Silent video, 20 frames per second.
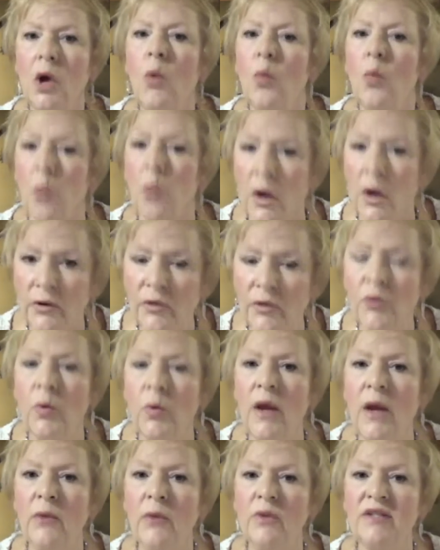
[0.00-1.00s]
What other
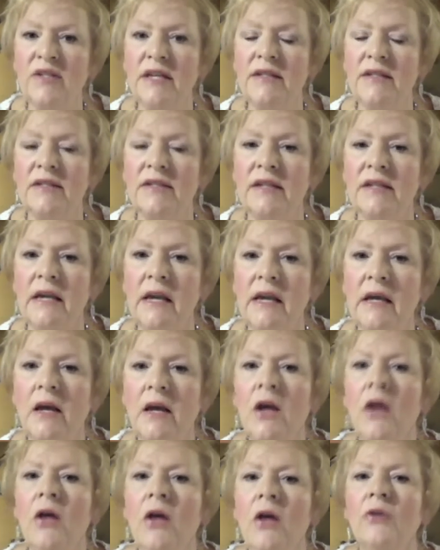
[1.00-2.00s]
way was he seeing?
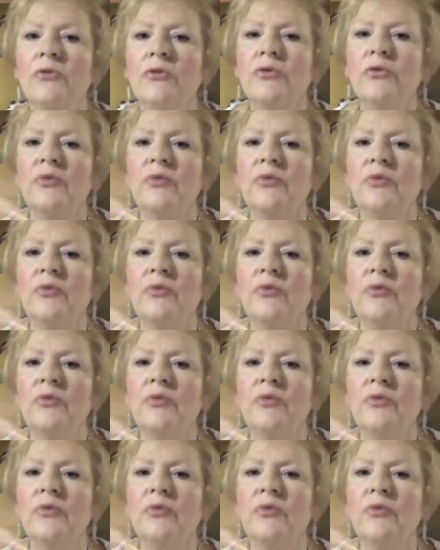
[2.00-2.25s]
Through